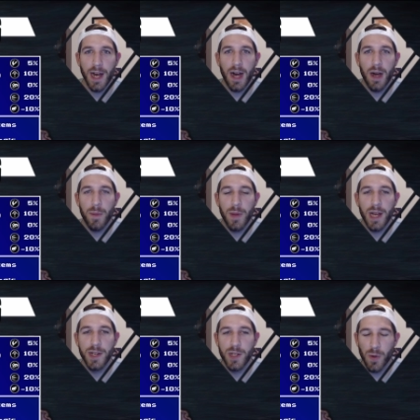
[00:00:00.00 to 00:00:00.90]

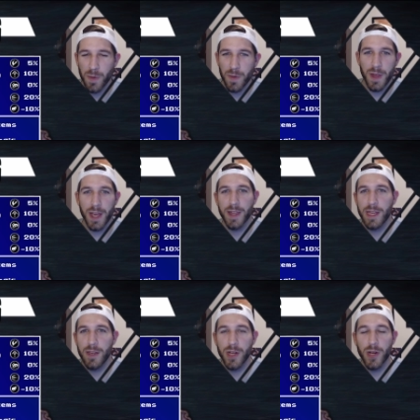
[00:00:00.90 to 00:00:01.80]
and don't think
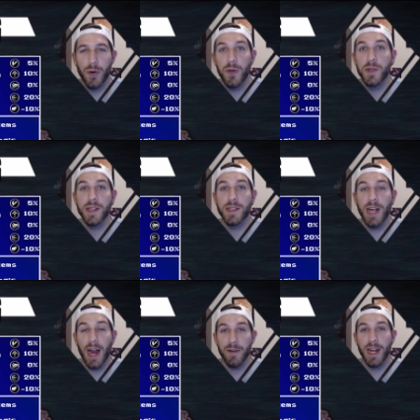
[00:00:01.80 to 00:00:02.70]
that you can go using
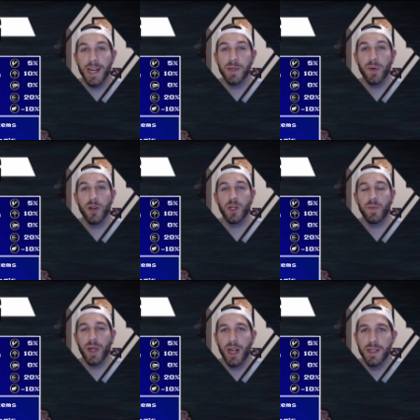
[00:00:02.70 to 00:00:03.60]
Siren Esper
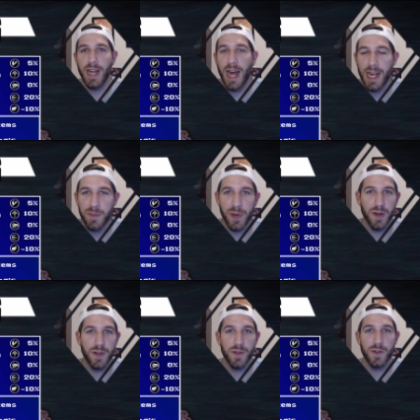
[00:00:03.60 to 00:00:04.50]
just because it has
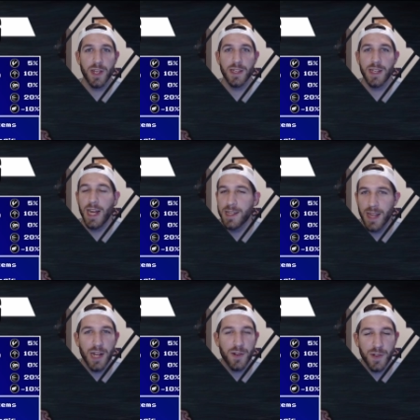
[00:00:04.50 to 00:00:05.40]
pierce resist, it has
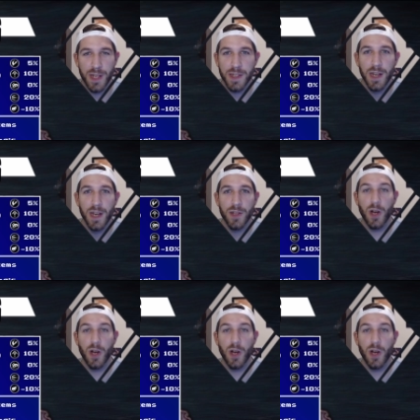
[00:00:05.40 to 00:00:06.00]
slash resist,